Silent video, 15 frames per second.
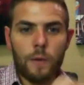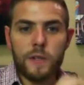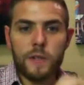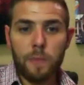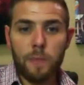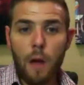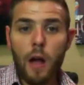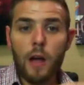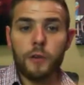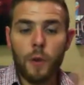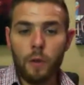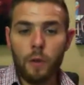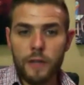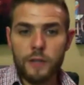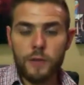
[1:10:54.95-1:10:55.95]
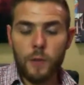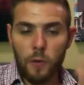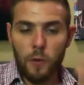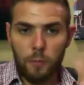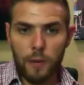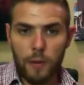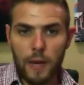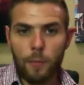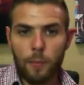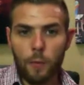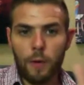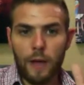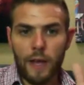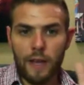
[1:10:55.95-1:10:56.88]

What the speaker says: respond to at least 2 other people